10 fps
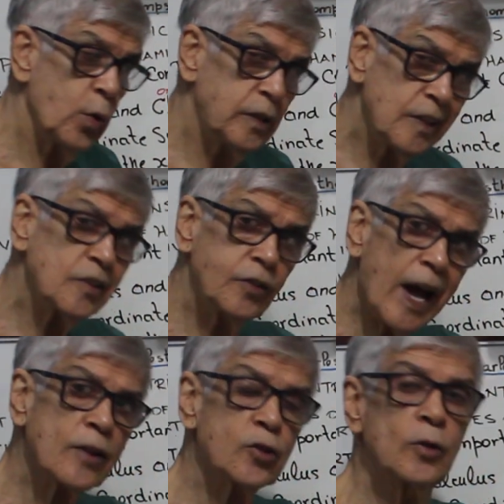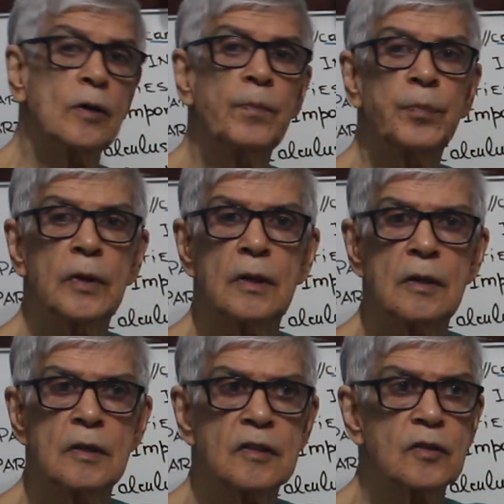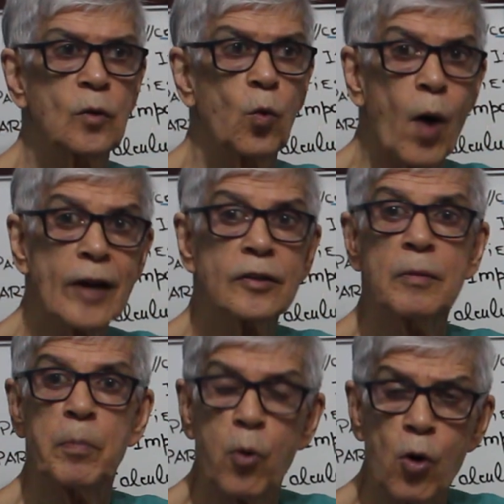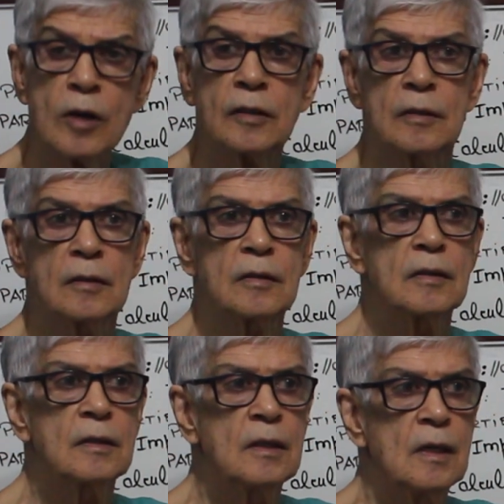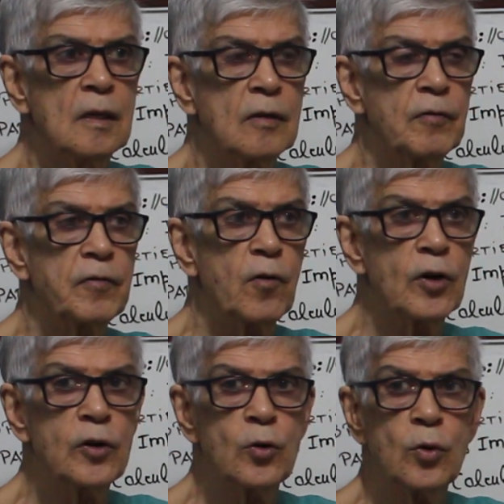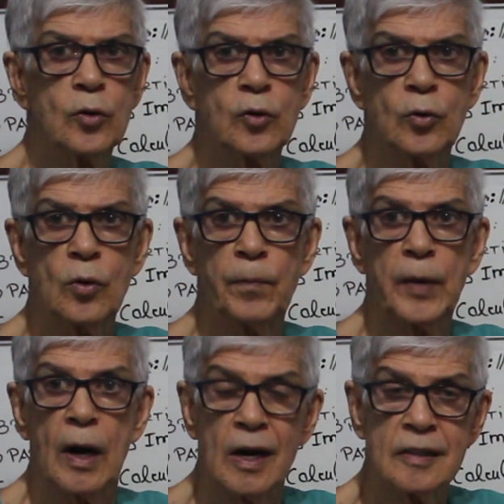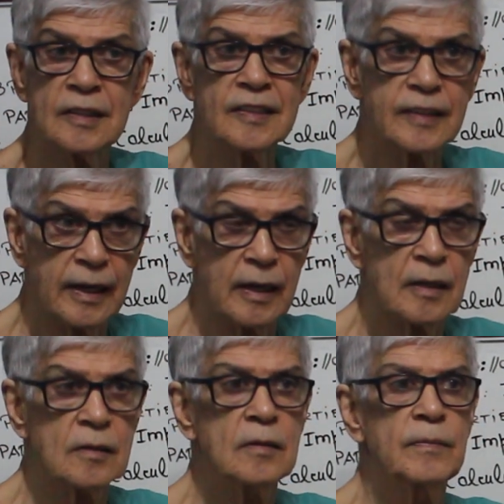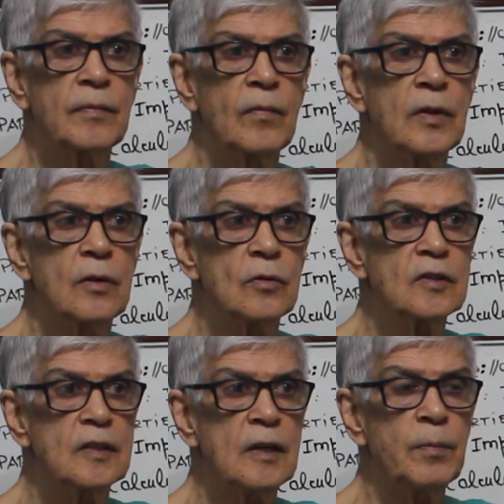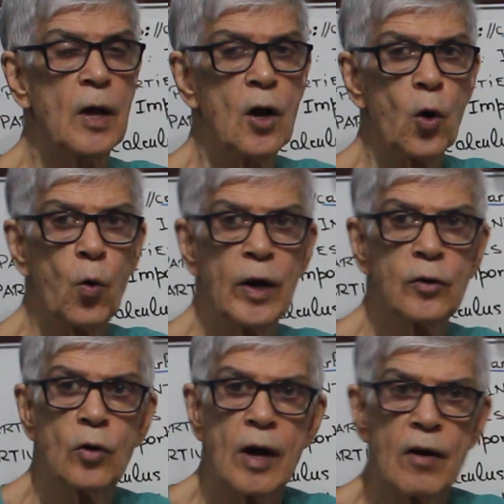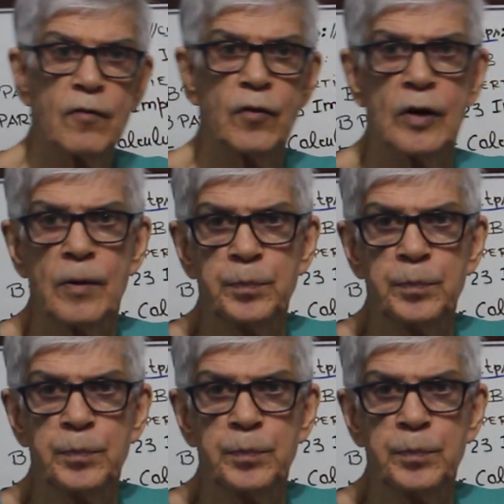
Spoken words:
this lecture is quite important for you to understand. You see, when you have